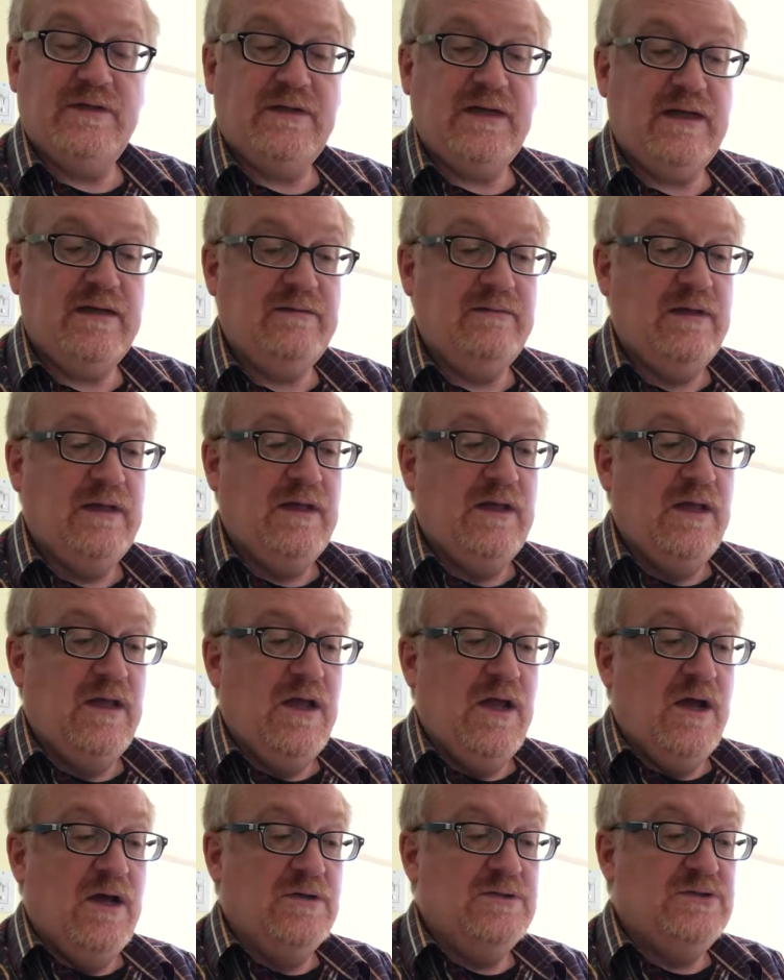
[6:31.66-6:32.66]
Okay,
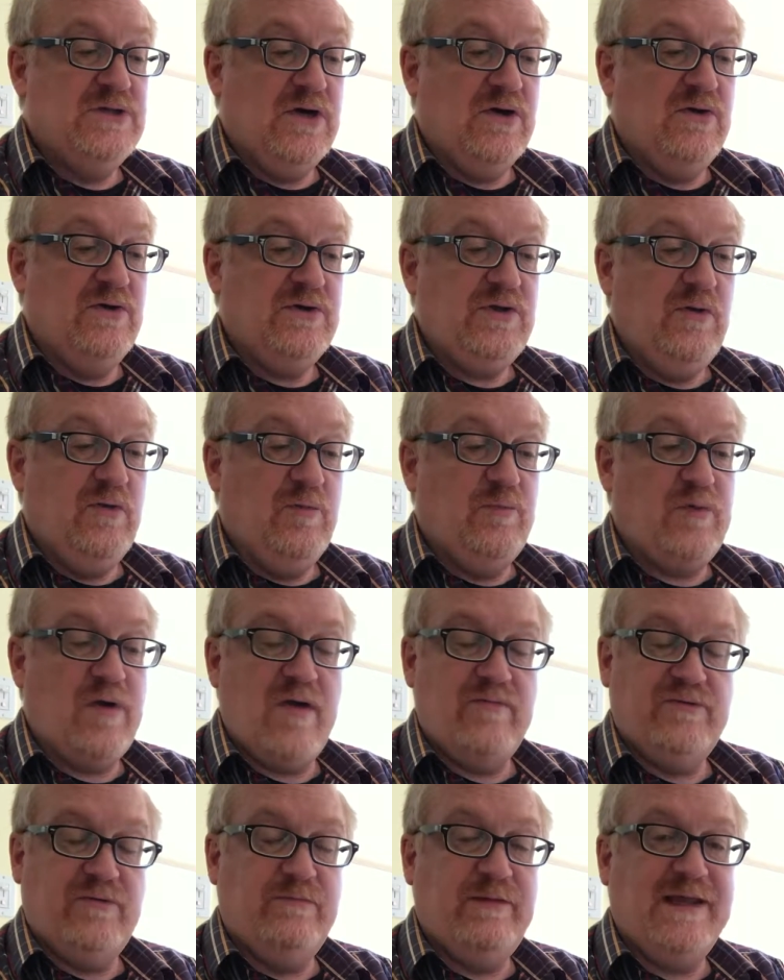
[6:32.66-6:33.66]
so you'll
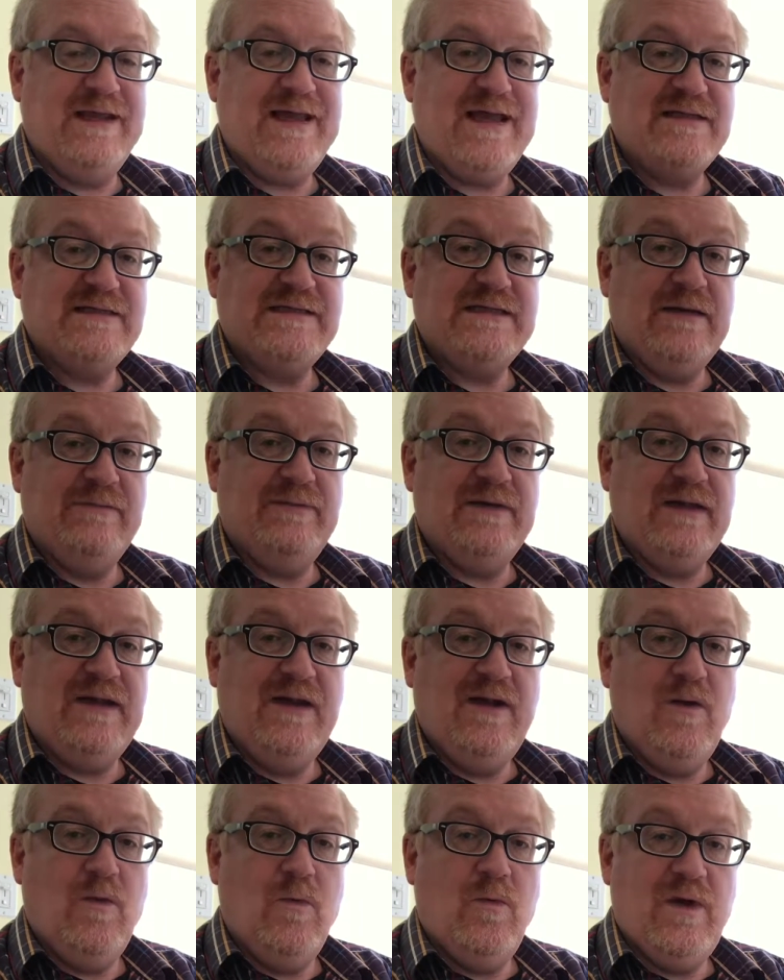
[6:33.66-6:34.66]
probably get
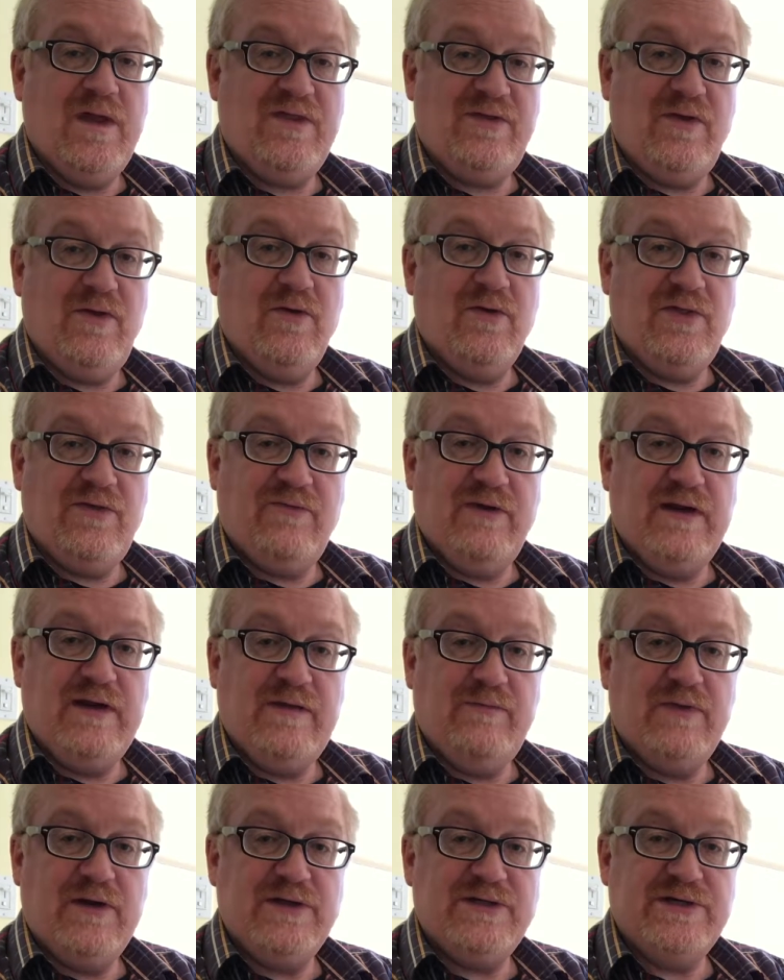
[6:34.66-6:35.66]
something with your
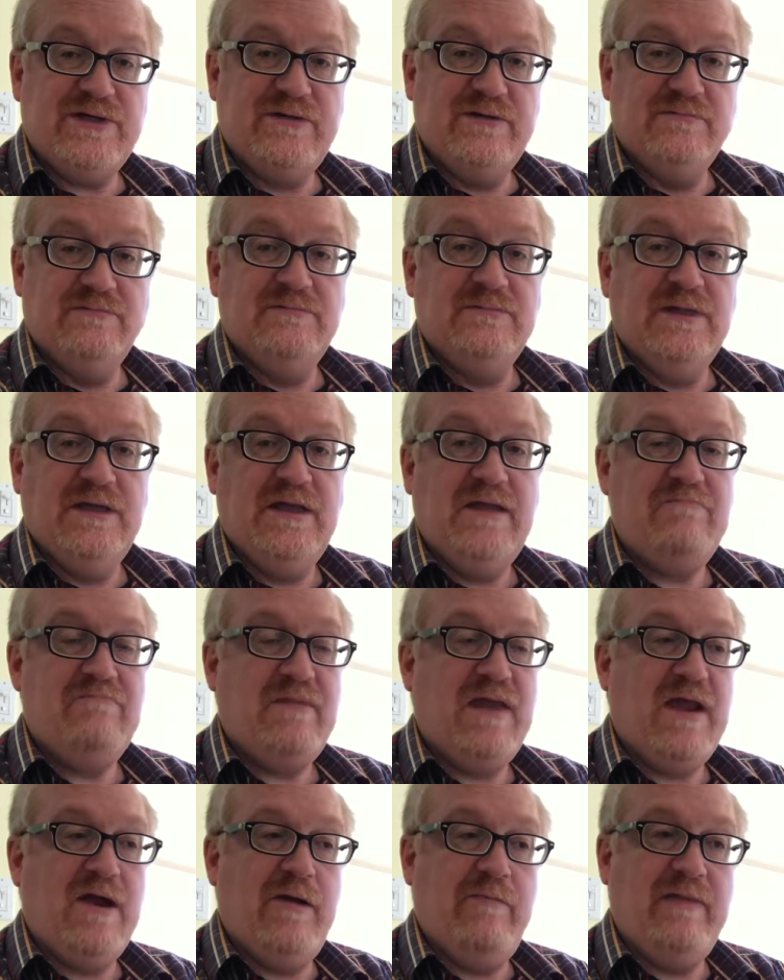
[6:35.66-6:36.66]
3D printer. It
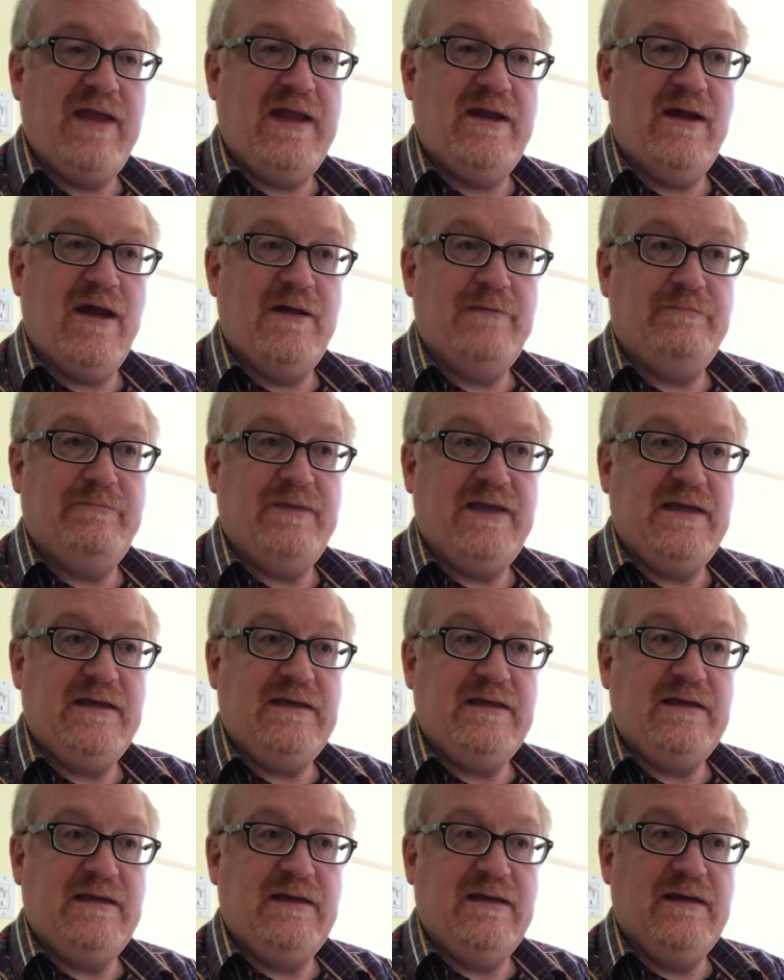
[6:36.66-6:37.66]
may or may not
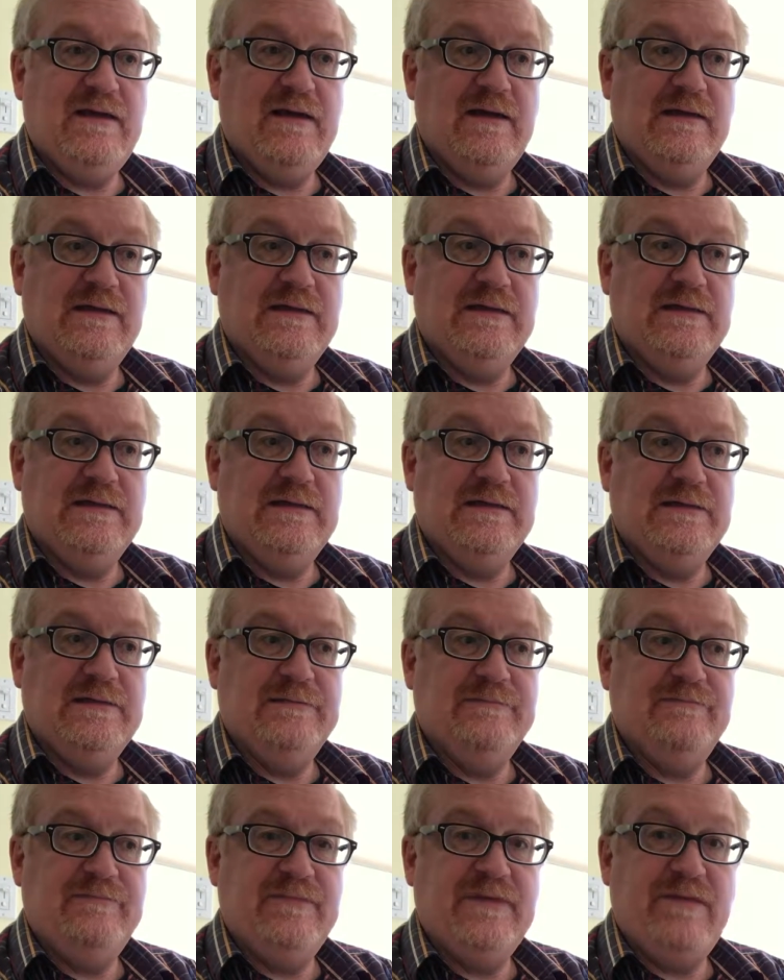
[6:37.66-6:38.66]
be
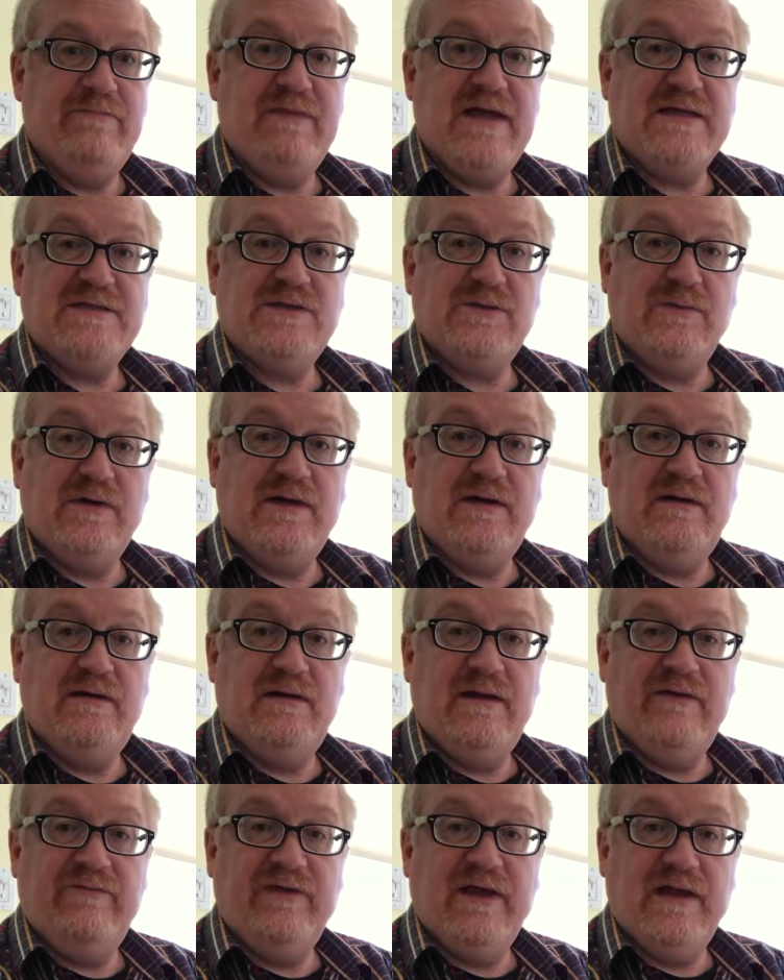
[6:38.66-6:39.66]
the best one
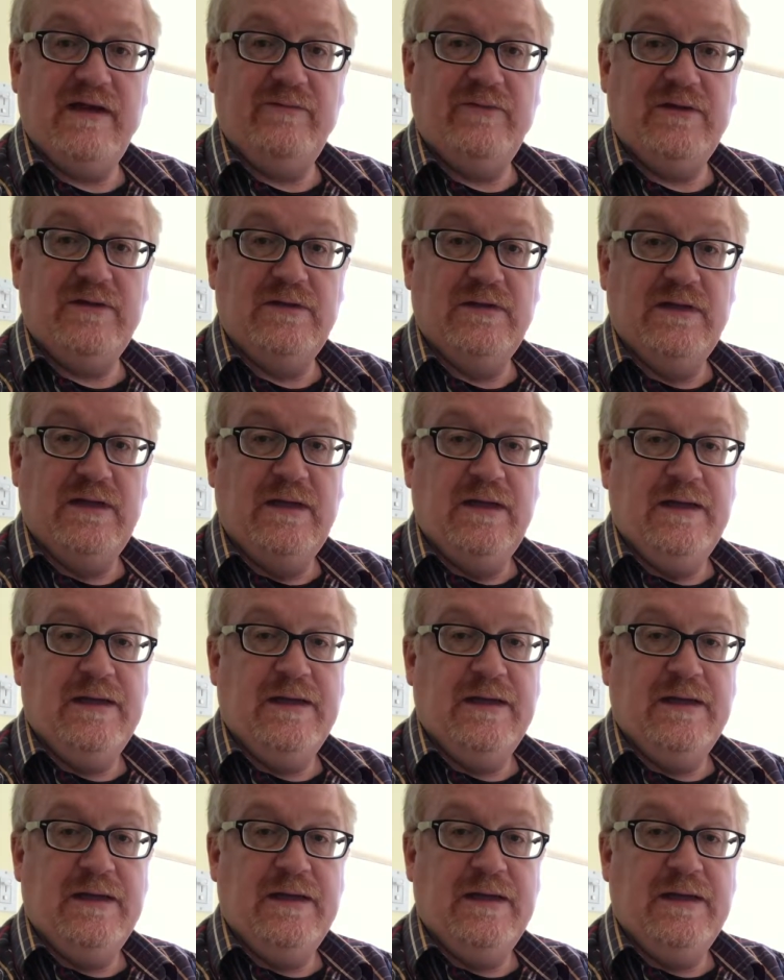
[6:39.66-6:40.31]
available,